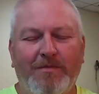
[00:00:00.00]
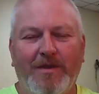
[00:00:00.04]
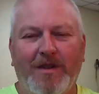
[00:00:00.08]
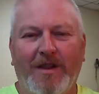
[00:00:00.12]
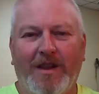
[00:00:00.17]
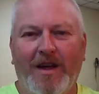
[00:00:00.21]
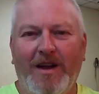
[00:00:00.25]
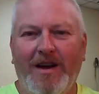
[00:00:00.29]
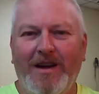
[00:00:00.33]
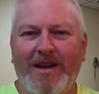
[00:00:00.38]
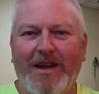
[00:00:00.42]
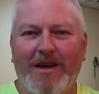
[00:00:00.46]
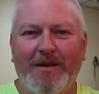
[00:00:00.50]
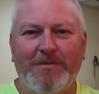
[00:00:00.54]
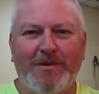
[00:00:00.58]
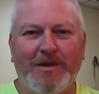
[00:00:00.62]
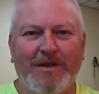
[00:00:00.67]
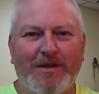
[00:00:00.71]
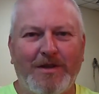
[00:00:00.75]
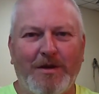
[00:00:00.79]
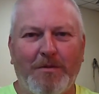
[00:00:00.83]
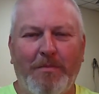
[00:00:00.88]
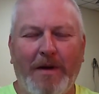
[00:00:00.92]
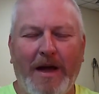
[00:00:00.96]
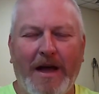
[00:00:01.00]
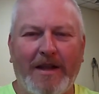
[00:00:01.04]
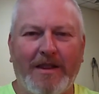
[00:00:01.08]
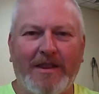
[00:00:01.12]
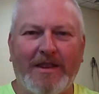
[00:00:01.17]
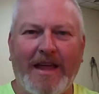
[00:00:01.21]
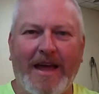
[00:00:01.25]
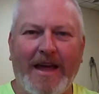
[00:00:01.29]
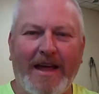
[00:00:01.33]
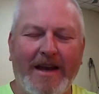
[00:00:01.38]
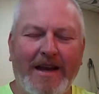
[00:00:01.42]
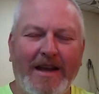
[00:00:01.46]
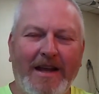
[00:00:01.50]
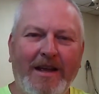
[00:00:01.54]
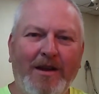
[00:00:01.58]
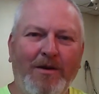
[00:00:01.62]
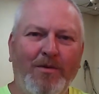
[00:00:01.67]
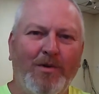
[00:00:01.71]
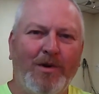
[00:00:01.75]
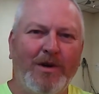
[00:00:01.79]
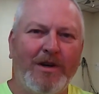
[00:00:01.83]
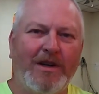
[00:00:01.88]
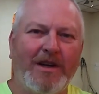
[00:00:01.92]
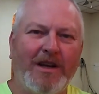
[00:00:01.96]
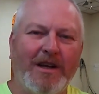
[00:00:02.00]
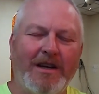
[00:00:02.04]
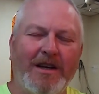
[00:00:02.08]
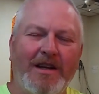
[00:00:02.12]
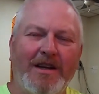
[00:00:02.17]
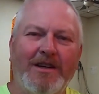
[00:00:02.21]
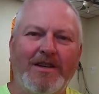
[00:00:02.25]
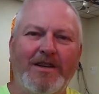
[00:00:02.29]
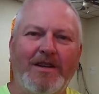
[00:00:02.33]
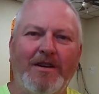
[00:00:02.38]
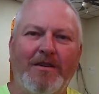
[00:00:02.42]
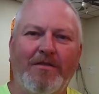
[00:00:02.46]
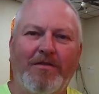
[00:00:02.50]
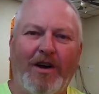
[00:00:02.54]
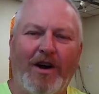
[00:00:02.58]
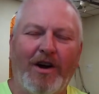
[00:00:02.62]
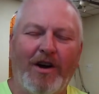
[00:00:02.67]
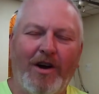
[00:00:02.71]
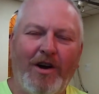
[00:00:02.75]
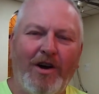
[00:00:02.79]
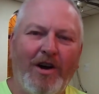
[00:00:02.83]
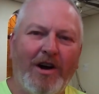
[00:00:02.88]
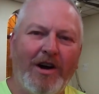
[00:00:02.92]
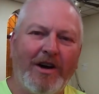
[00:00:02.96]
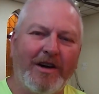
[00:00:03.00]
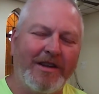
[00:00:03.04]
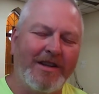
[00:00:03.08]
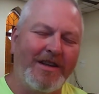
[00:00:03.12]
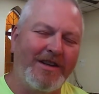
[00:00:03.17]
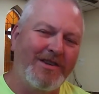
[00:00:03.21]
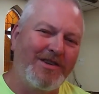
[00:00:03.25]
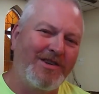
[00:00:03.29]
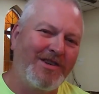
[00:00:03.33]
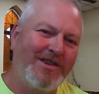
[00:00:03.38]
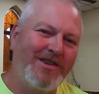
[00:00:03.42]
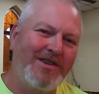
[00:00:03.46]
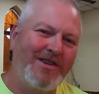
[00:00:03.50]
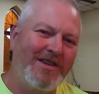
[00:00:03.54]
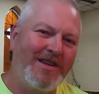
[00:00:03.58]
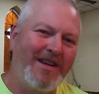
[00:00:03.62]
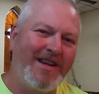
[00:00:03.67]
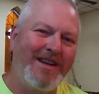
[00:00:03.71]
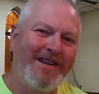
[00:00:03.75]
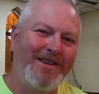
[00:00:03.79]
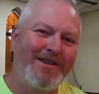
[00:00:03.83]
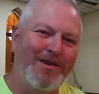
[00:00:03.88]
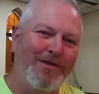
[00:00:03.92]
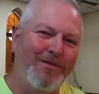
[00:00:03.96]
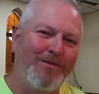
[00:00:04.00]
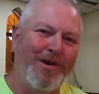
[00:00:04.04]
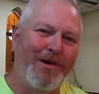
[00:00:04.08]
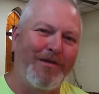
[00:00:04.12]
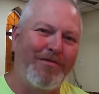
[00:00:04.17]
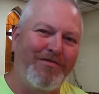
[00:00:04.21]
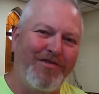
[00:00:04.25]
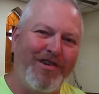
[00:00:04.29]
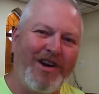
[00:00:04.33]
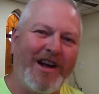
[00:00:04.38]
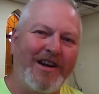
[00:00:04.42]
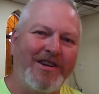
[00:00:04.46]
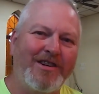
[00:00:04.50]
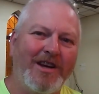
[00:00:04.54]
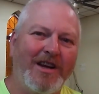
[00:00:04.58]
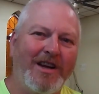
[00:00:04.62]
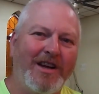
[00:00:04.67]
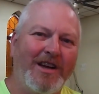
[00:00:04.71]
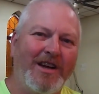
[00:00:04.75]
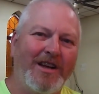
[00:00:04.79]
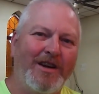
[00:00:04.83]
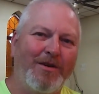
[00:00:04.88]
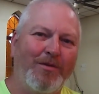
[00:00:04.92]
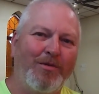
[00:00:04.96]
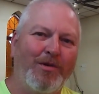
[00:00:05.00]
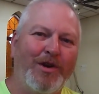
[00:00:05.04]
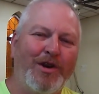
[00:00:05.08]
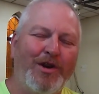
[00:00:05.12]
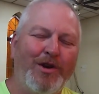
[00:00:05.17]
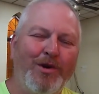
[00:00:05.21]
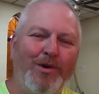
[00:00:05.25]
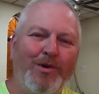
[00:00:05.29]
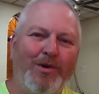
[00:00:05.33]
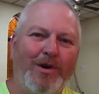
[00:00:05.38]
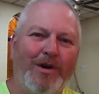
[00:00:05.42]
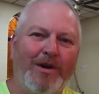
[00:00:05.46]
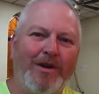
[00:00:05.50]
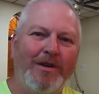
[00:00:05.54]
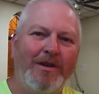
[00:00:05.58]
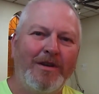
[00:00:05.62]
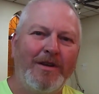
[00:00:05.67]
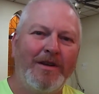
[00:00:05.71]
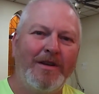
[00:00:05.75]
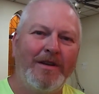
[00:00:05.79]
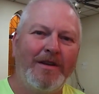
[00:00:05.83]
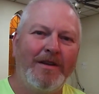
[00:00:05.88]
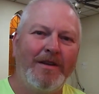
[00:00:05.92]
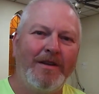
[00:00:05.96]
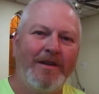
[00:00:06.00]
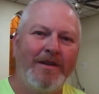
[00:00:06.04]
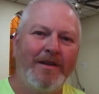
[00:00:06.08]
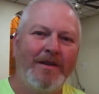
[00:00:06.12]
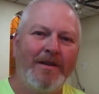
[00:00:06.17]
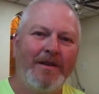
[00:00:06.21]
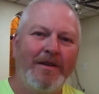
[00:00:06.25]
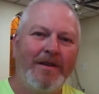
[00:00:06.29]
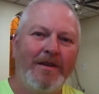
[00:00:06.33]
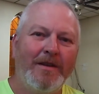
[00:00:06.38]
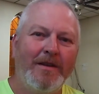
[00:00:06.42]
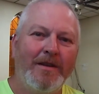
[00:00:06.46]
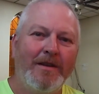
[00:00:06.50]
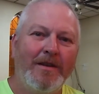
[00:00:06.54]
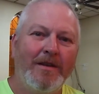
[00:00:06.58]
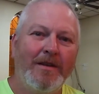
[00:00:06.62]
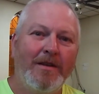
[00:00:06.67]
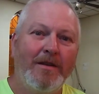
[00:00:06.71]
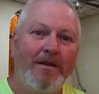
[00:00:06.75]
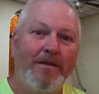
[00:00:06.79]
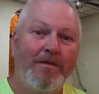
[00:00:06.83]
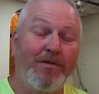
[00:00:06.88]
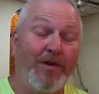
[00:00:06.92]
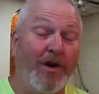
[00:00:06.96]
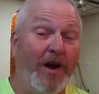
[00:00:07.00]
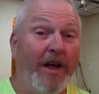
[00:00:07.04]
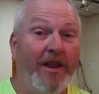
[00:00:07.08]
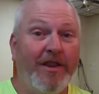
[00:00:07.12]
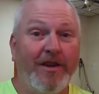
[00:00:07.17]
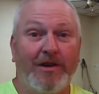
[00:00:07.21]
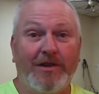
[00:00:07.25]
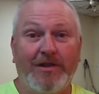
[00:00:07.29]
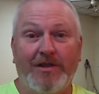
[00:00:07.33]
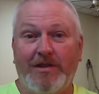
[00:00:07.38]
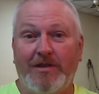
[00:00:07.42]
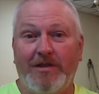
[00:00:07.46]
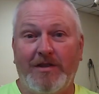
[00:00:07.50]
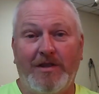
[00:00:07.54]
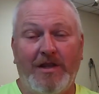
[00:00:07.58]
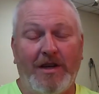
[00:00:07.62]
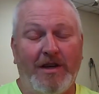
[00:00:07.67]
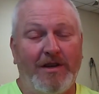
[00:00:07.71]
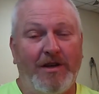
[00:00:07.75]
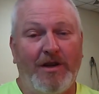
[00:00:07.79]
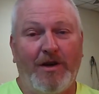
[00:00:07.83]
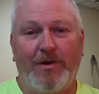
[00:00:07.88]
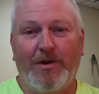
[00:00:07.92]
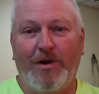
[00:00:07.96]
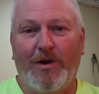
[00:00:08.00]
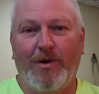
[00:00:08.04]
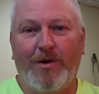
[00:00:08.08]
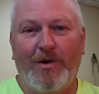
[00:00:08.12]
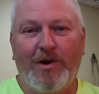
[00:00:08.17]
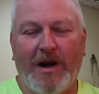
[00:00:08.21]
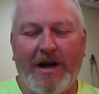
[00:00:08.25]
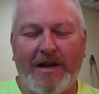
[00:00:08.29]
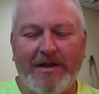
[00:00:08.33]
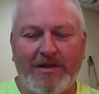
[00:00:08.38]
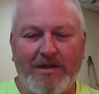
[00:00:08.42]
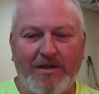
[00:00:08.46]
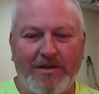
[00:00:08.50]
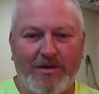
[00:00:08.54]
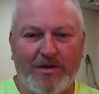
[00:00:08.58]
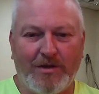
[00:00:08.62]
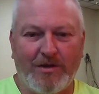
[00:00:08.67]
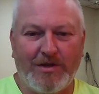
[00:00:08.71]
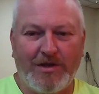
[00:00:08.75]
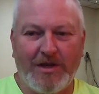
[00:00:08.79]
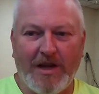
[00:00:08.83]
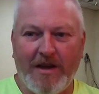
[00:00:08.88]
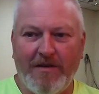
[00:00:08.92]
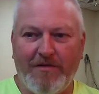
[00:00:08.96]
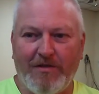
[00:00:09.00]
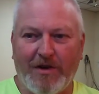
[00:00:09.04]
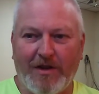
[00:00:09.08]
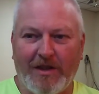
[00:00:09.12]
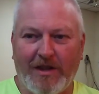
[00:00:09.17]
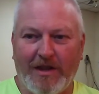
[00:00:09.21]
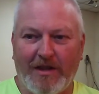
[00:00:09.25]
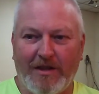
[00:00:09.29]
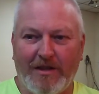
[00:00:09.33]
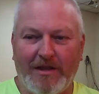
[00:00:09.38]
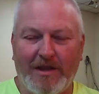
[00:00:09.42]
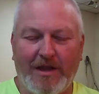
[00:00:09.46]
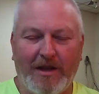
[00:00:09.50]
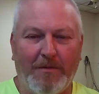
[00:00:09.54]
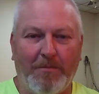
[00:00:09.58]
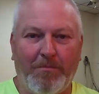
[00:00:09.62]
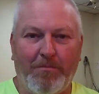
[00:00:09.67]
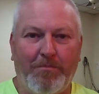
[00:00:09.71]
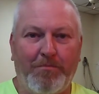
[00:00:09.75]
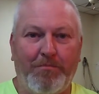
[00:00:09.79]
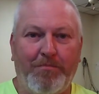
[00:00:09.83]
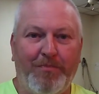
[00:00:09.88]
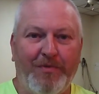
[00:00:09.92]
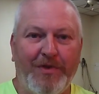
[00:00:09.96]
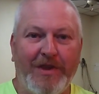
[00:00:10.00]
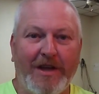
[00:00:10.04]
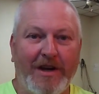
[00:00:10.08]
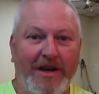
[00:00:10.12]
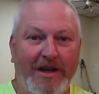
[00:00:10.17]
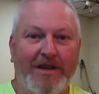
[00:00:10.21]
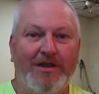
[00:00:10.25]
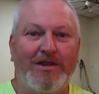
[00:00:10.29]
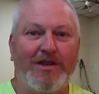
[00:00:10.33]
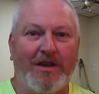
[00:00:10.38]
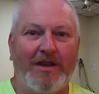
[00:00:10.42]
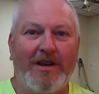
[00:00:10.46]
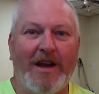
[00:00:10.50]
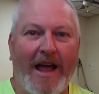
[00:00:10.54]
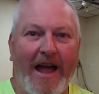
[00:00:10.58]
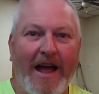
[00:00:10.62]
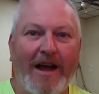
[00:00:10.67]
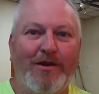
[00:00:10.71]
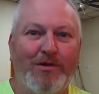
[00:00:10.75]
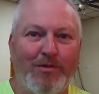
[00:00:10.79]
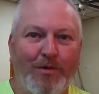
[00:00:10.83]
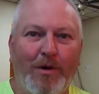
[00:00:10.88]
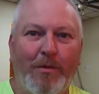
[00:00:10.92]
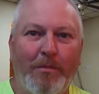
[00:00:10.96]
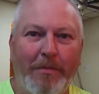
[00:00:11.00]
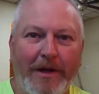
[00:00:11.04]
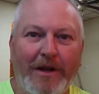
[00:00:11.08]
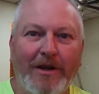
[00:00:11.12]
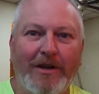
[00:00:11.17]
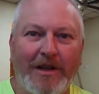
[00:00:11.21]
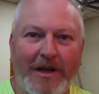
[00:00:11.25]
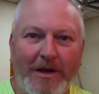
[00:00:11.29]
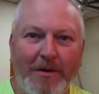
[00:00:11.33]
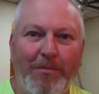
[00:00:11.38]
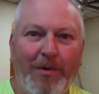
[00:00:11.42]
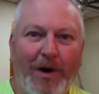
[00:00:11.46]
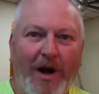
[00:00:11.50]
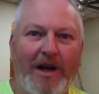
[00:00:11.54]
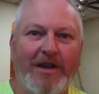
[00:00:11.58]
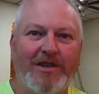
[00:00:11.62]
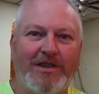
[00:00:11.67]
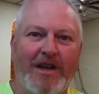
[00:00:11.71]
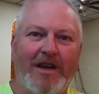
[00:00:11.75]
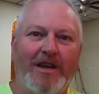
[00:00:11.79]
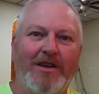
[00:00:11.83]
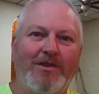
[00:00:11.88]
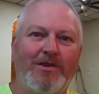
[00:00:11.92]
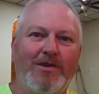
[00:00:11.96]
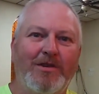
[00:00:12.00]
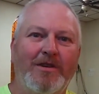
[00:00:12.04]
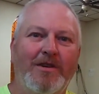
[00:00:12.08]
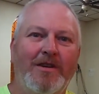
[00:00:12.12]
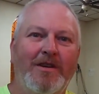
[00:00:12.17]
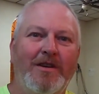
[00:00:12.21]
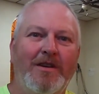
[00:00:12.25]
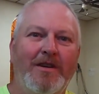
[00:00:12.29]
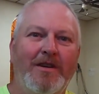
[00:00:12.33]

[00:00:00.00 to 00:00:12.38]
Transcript: a lot of times, it's about that inward condition of our heart that just needs a refreshing and a renewal. For others that don't know Christ as their Savior, the, the, it is an actual building process.